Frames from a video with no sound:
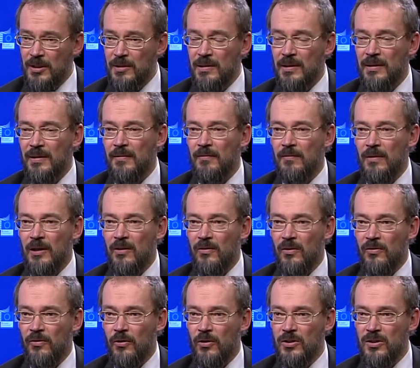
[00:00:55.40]
is one of
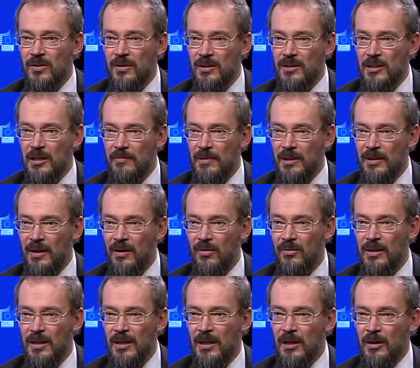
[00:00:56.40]
the first things coming
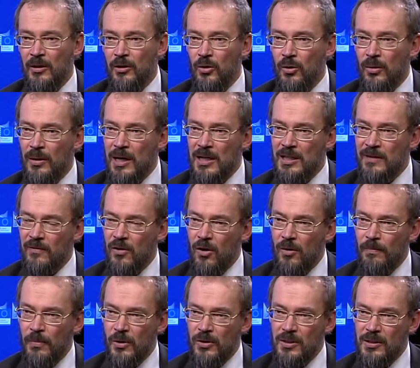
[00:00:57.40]
out. New kinds of
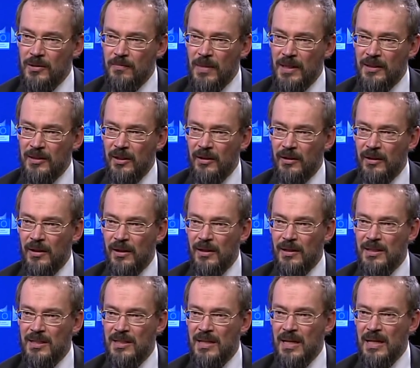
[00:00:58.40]
composite
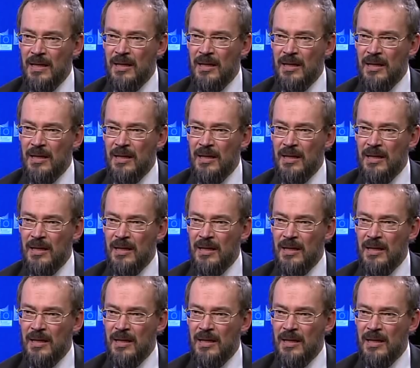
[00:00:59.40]
materials,